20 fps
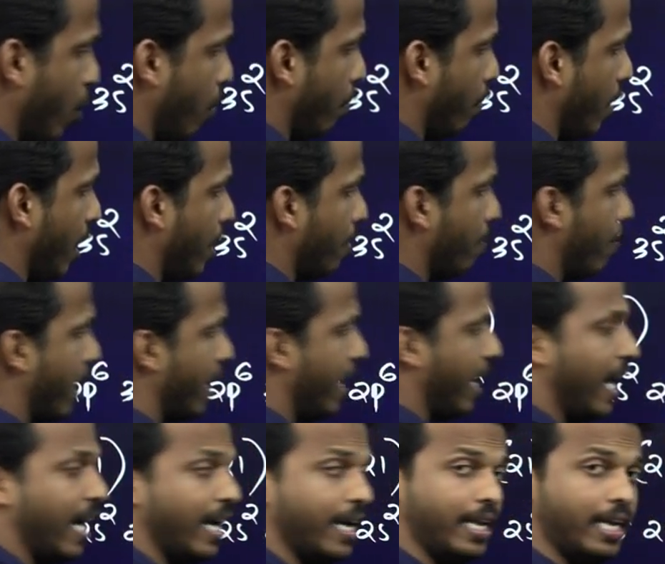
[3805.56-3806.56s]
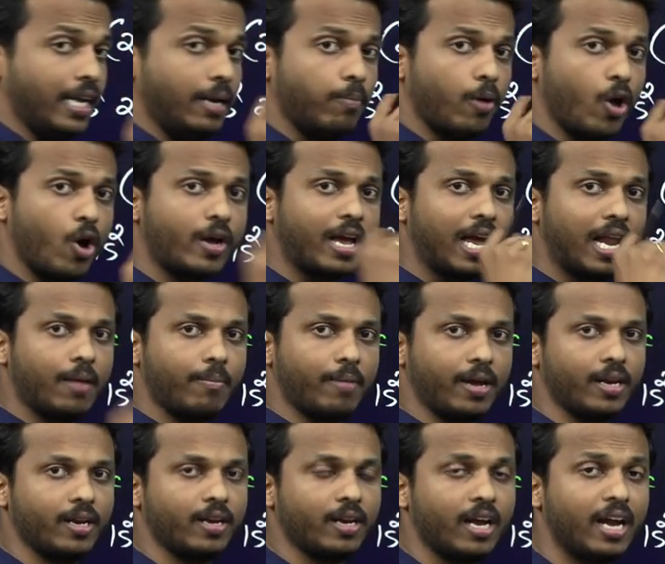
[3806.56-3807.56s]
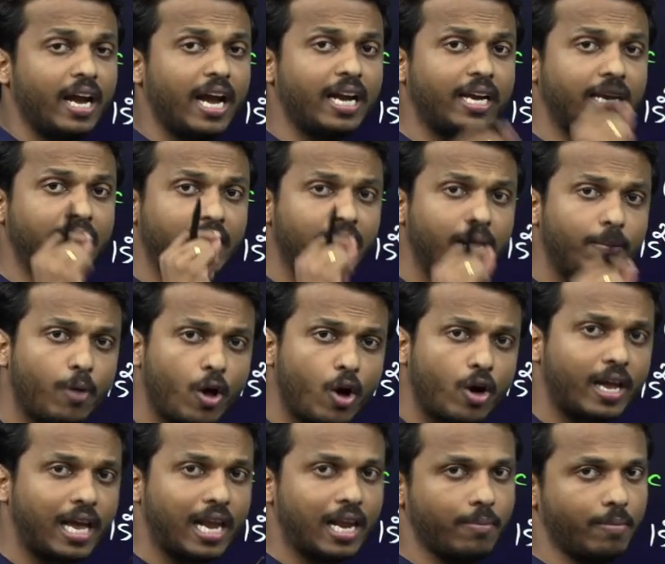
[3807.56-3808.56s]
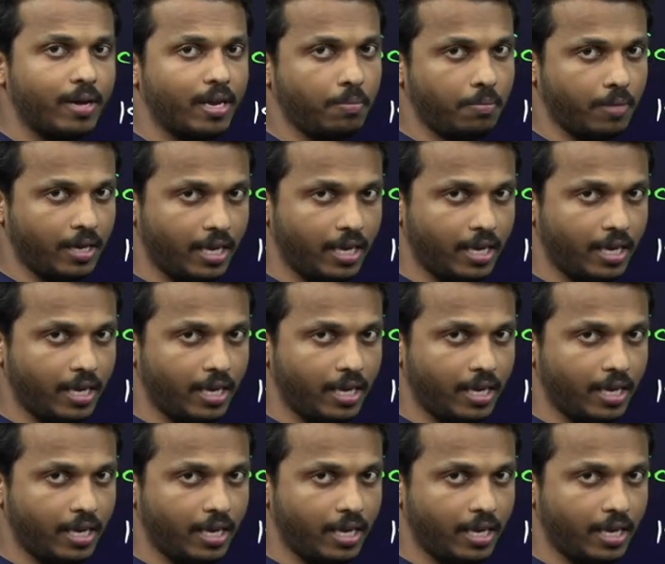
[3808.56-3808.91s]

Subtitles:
do you mean by a D block element? A D block element